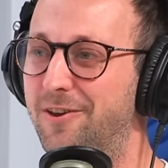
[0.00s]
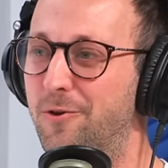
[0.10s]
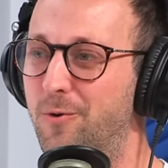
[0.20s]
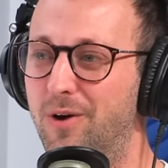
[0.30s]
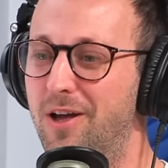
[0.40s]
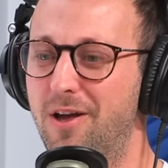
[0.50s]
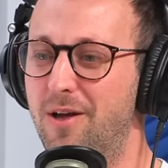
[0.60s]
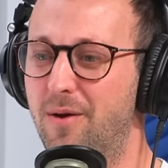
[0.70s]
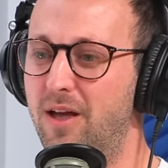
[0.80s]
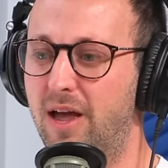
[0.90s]
new
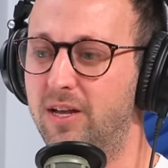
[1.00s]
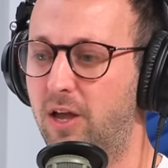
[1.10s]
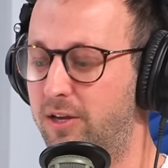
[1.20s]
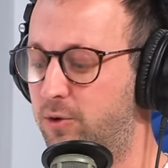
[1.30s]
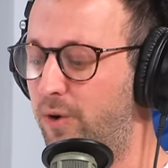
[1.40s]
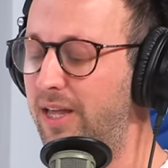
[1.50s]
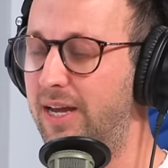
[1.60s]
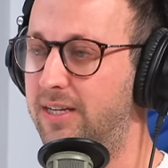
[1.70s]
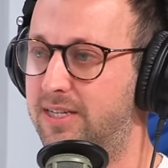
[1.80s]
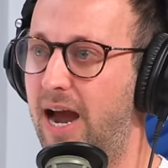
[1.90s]
it, it's really
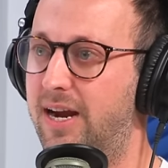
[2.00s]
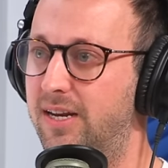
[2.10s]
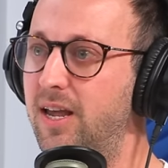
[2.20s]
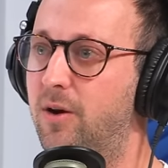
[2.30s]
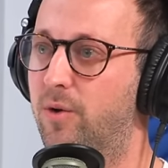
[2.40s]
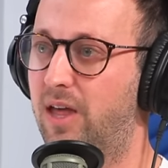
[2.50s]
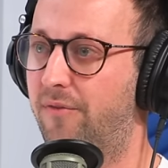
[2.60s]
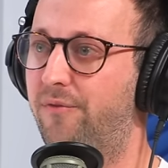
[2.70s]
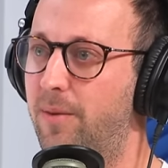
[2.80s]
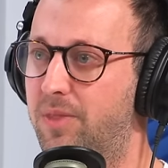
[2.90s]
a technique where they
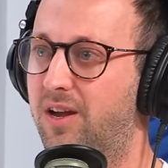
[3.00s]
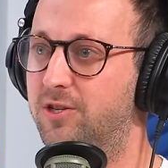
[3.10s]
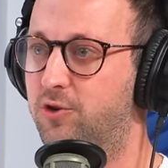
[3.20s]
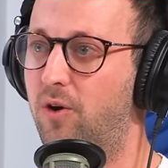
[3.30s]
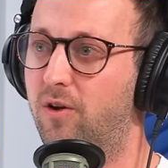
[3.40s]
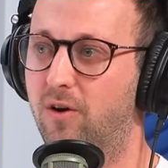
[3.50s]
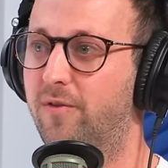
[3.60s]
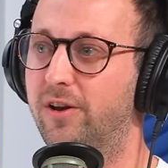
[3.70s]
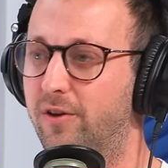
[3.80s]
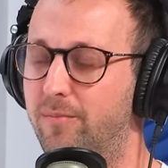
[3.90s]
flip the controller over,
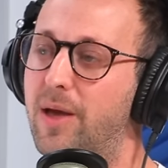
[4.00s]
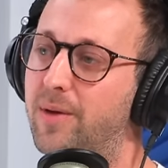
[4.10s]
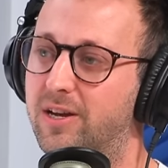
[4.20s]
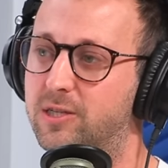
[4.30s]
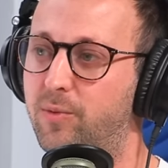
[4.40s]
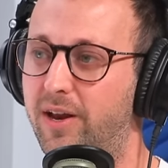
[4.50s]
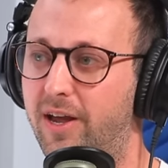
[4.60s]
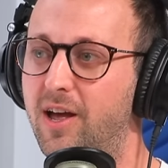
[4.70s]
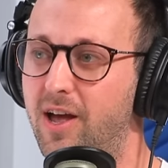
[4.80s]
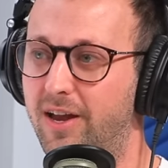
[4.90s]
and you can maybe explain
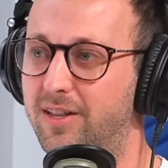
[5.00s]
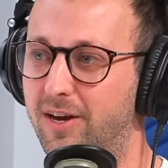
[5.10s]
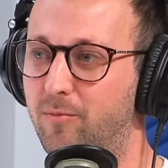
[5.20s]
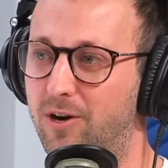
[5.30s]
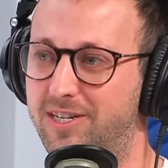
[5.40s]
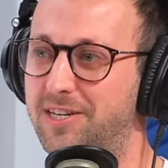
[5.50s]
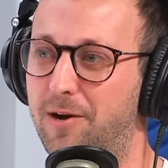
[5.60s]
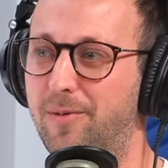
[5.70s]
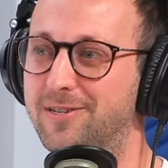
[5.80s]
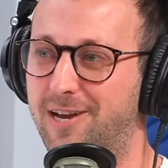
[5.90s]
it in a little more
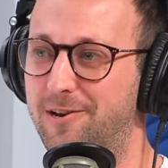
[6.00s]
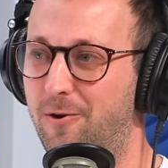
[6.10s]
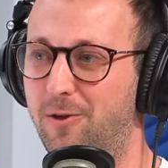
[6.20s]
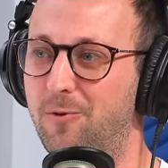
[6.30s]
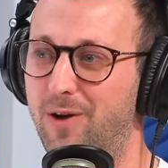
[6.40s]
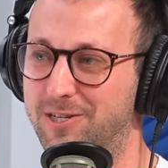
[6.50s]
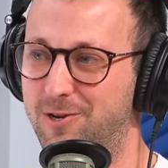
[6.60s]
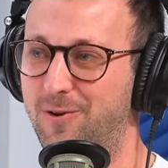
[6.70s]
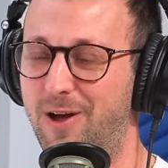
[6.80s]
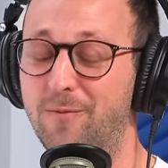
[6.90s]
detail because I know you went
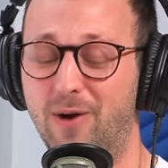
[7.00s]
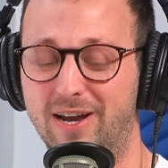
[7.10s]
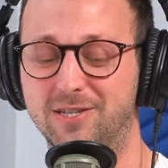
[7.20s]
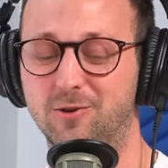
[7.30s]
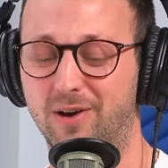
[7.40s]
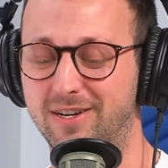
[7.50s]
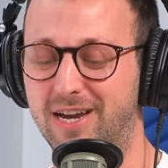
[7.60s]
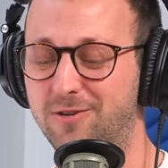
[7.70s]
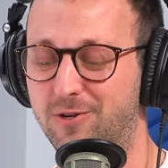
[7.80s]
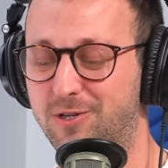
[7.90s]
to it went into a
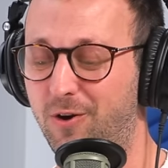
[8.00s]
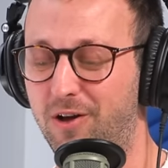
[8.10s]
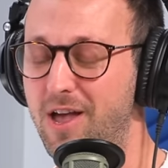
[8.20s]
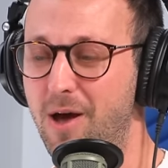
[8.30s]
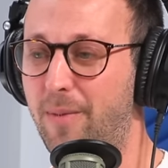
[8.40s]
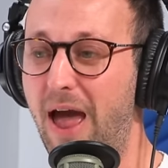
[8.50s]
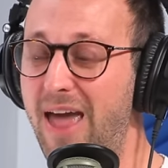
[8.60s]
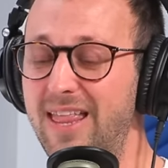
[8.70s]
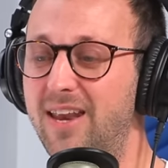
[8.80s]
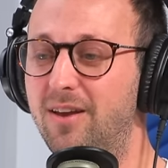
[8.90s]
Tetris hole. But
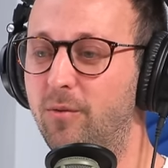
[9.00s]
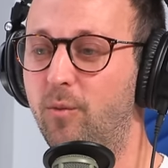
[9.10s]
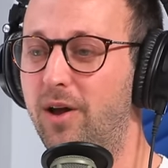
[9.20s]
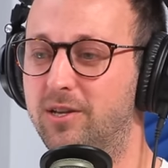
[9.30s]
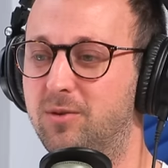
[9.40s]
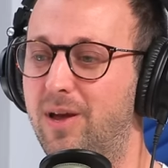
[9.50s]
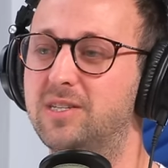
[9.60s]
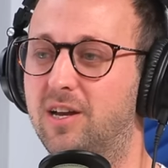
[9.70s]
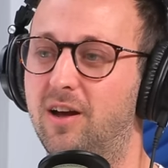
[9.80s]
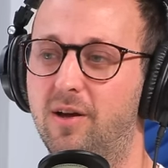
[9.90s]
and then what is
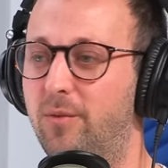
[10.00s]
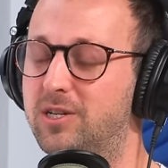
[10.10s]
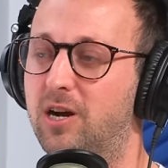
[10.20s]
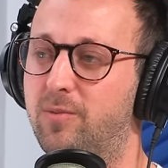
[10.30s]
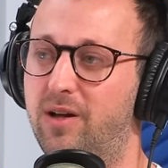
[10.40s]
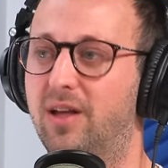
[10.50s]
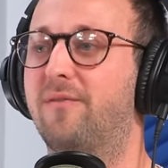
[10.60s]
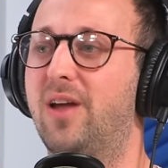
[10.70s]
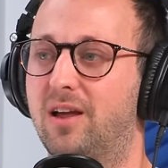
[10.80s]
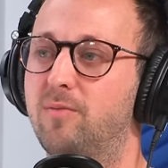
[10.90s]
amazing, and we talked about like
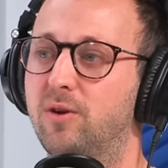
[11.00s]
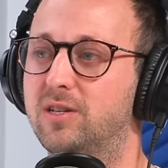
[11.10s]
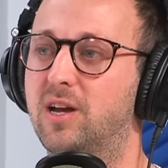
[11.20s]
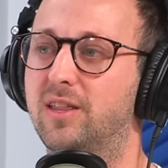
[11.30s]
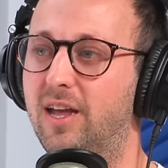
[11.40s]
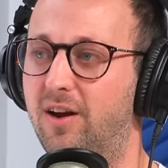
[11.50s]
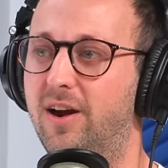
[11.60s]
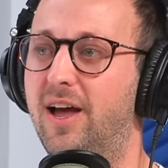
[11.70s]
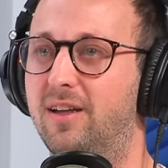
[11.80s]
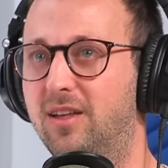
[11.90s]
fan communities on the
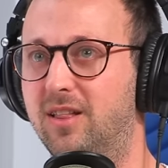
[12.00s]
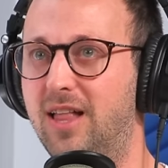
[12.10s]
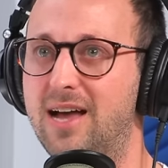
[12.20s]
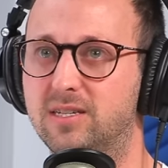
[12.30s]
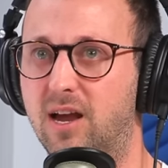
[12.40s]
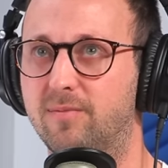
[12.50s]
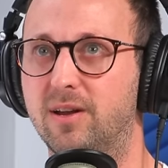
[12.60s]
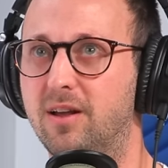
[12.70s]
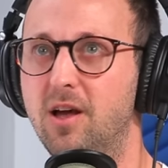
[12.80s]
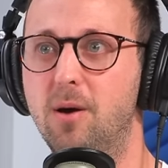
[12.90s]
internet in the last
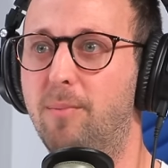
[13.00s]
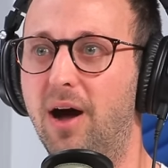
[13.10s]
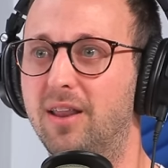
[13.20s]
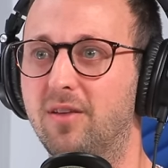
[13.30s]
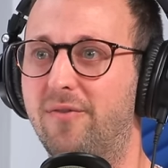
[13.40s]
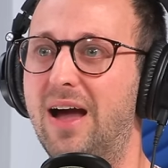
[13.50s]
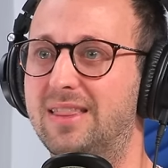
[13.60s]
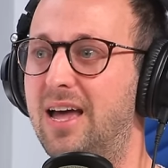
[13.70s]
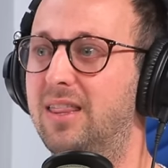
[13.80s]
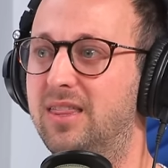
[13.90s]
segment, but the fact
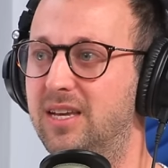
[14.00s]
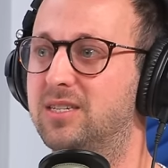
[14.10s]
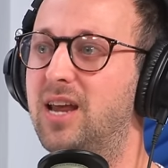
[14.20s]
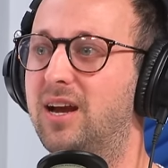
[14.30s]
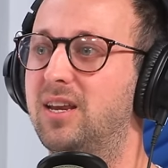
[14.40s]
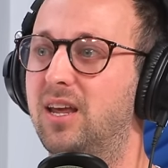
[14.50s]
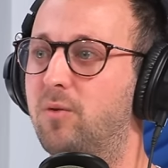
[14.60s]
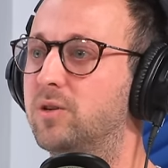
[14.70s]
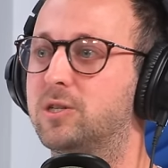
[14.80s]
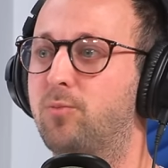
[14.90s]
that this technique
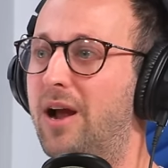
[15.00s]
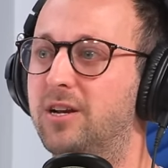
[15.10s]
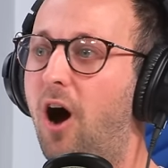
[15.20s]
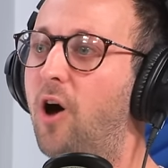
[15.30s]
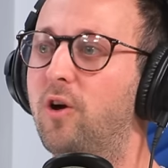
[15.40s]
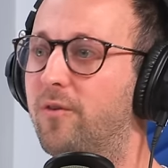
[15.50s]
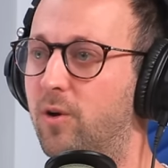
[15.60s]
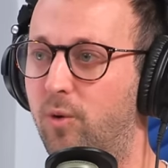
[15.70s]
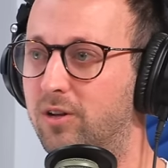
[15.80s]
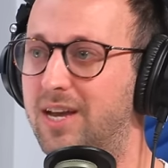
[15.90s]
was spread all over the
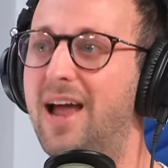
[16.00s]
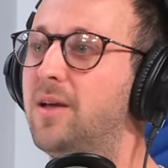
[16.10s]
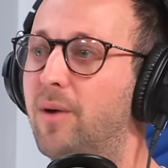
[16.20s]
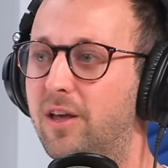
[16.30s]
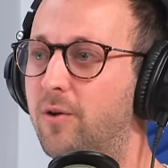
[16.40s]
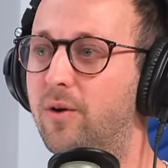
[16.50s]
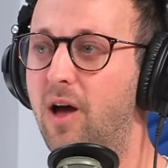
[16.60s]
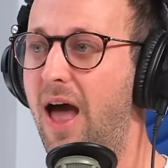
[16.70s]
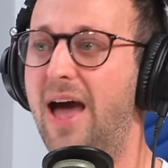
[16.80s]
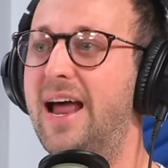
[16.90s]
world to anybody who
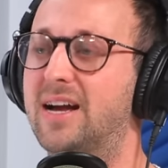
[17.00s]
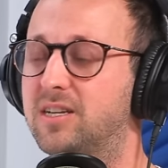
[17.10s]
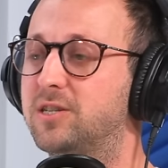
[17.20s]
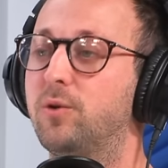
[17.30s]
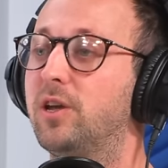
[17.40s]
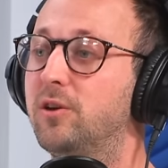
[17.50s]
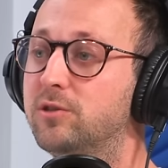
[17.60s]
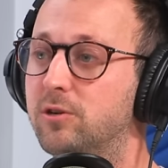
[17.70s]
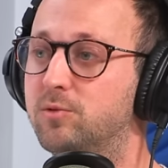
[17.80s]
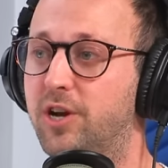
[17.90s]
had access to a
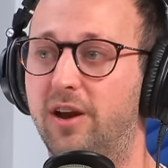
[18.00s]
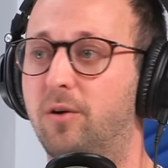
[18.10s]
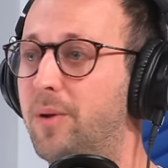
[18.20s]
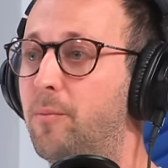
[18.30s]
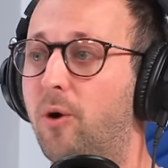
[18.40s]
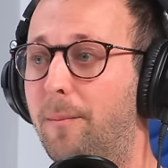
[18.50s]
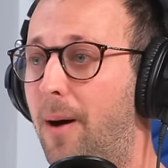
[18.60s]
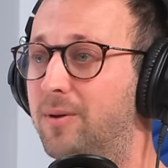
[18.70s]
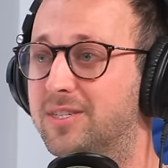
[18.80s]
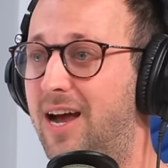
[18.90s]
YouTube channel, people were
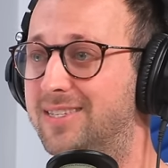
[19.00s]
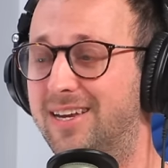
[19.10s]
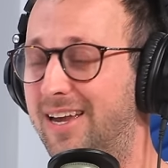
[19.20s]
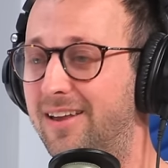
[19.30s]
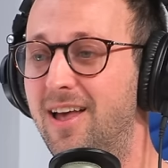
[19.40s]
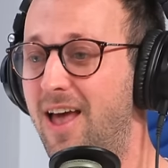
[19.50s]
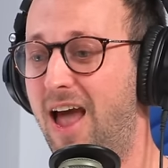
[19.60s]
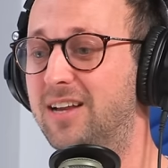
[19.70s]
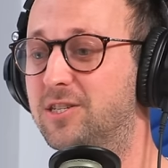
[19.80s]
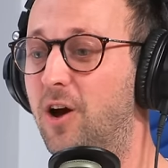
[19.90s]
publicizing it,
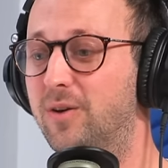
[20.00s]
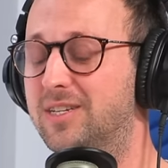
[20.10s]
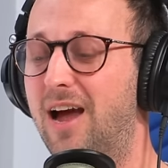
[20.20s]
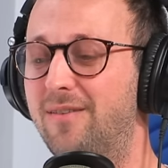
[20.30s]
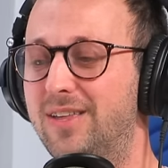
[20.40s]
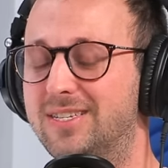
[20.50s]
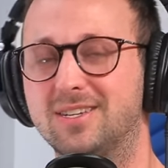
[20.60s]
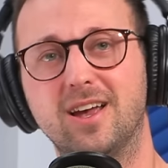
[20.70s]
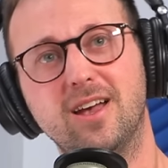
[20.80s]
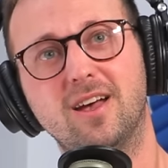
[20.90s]
and so it's kind of
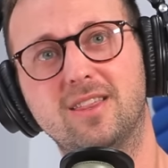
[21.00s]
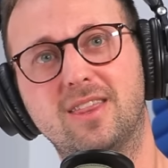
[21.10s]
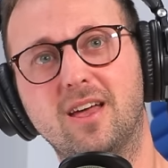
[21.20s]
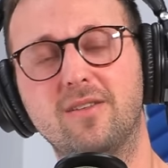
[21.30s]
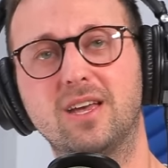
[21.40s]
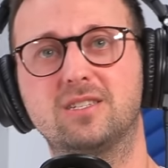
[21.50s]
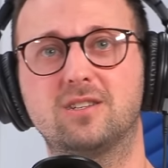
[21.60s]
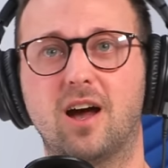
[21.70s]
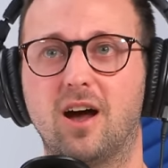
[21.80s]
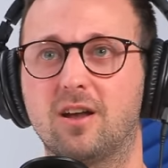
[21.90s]
this this
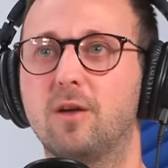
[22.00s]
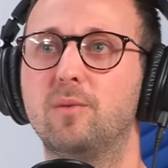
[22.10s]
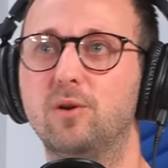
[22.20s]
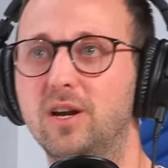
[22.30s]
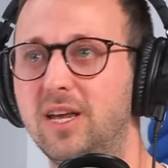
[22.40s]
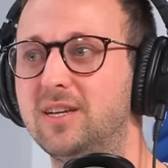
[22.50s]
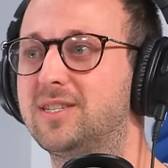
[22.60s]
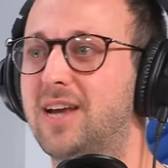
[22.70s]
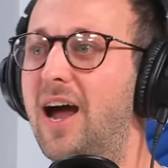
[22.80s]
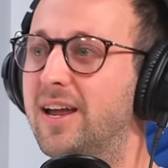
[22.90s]
uh, community
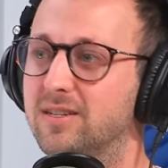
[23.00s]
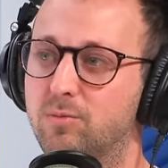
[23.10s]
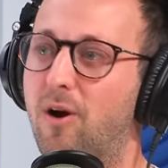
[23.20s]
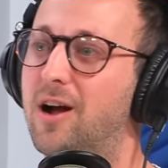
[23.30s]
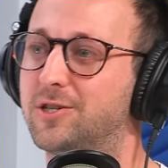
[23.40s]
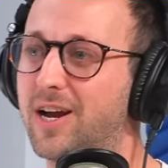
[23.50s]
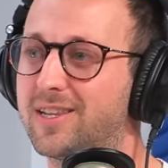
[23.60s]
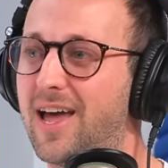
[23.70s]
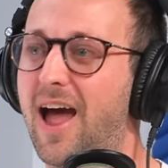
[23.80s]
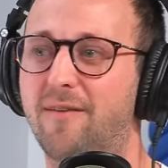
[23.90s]
science
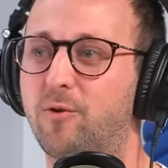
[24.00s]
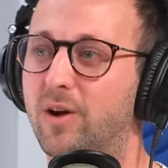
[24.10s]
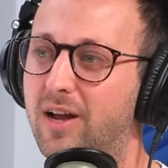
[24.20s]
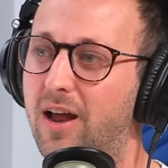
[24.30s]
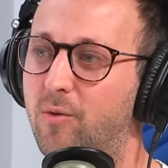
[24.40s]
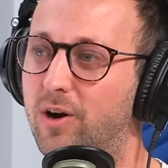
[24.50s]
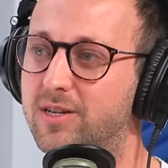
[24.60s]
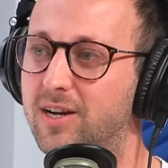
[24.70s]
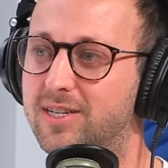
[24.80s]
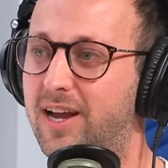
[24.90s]
project that everyone kind of worked
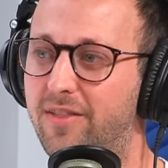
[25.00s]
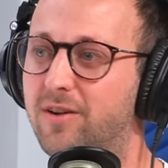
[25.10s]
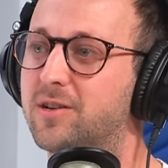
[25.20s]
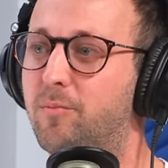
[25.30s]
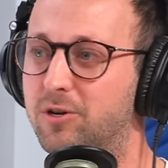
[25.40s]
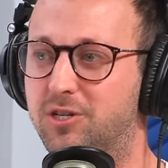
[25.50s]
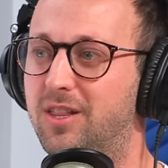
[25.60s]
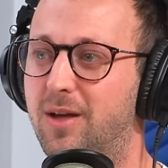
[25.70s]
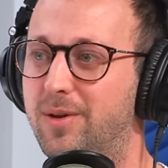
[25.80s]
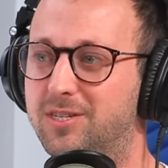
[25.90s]
on together to push the
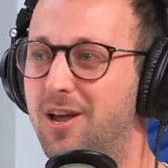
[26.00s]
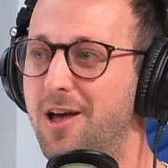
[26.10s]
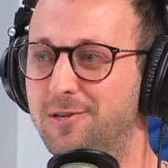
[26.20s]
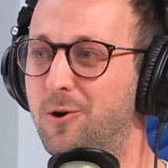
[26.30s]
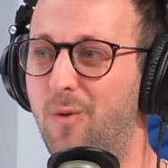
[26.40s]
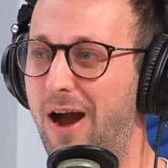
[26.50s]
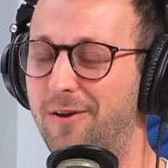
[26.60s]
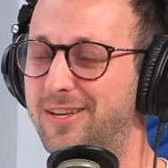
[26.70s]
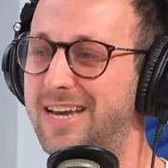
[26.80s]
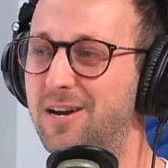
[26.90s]
limits to
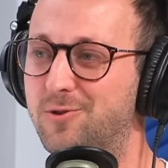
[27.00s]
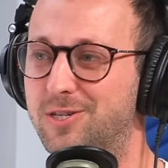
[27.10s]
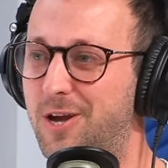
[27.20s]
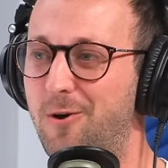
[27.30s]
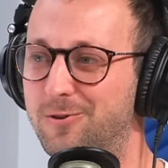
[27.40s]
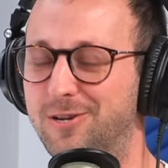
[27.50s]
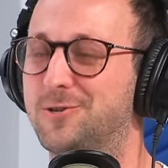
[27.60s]
where the Tetris code